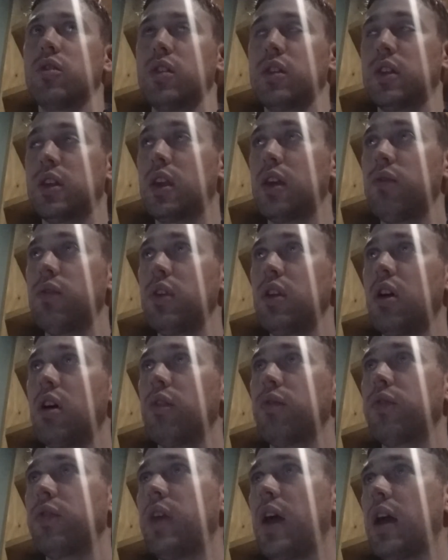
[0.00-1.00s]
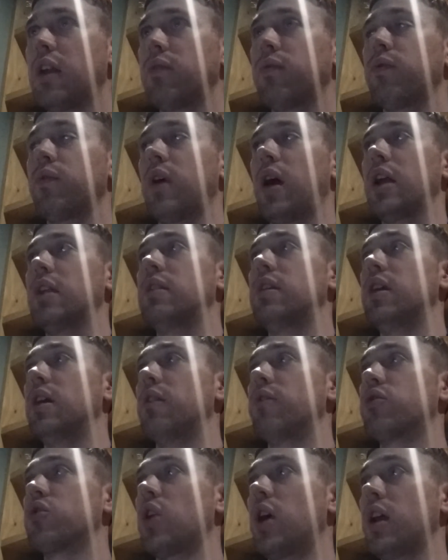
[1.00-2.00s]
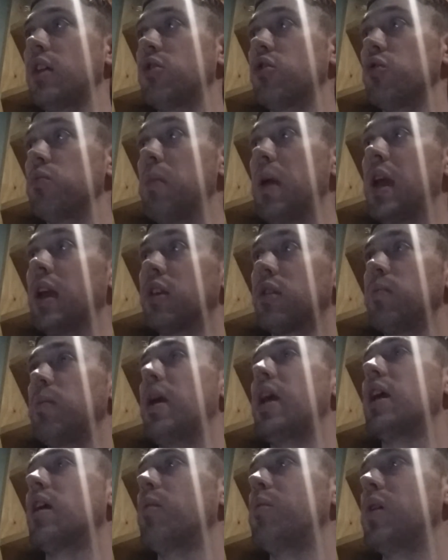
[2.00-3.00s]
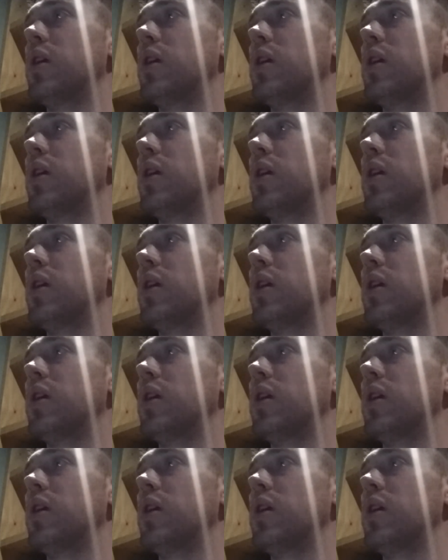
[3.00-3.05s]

It's giving off that idea of trying to make a